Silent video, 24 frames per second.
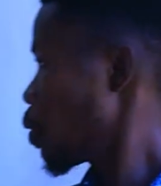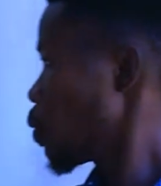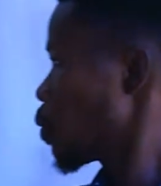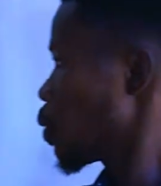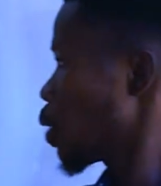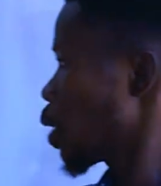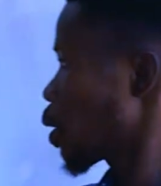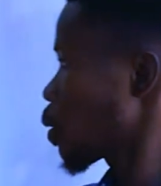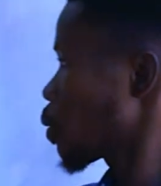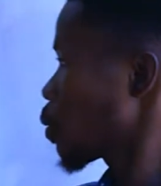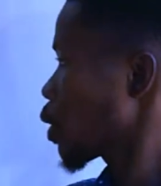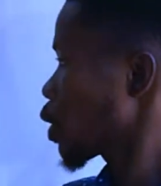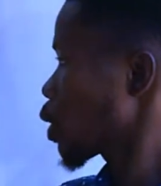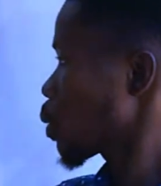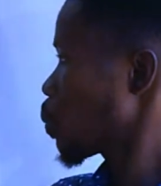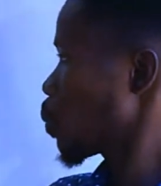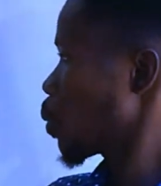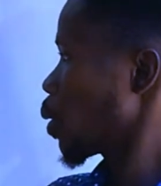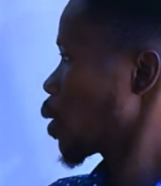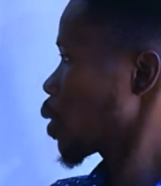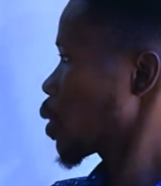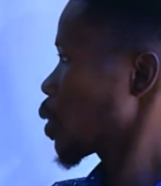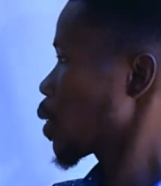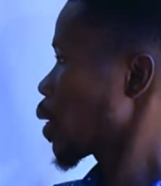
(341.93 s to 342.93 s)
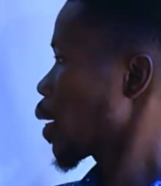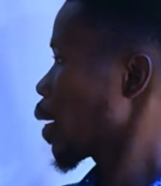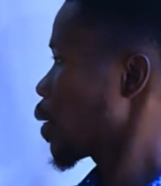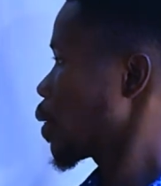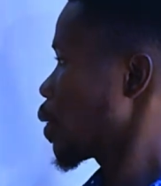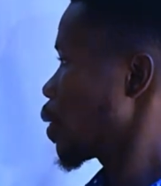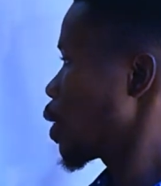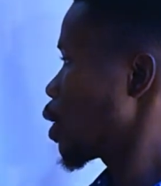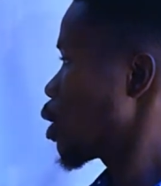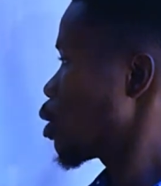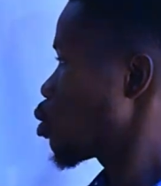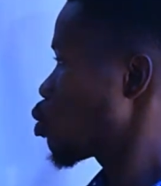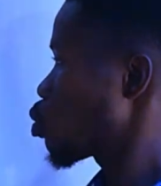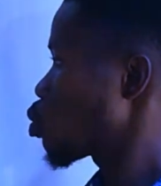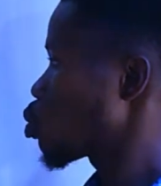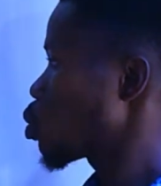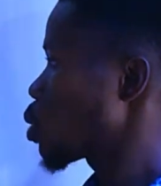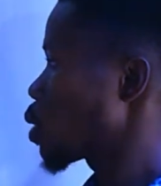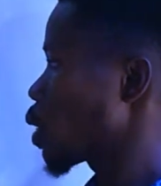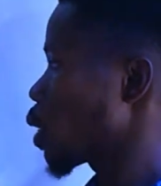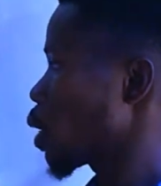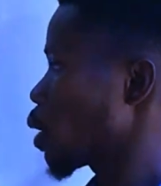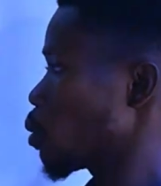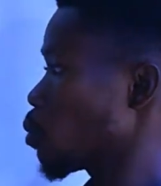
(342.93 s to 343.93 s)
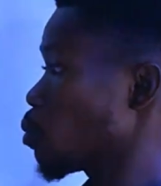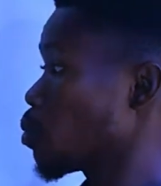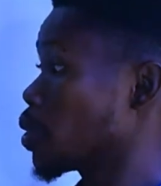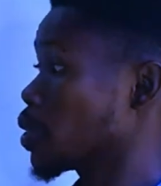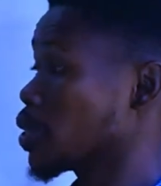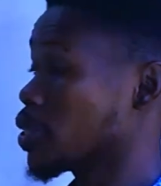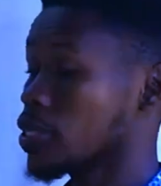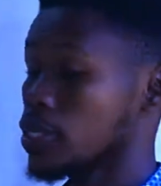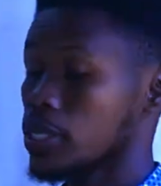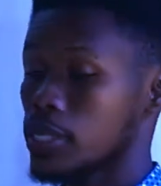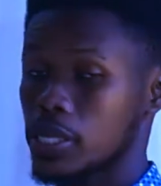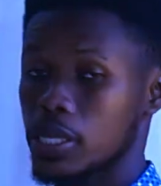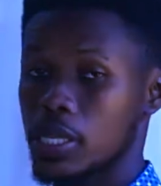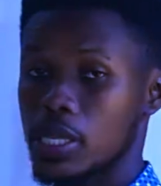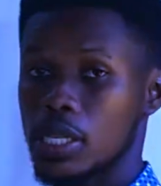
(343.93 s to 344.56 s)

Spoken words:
you have to express 9 days to 3 weeks.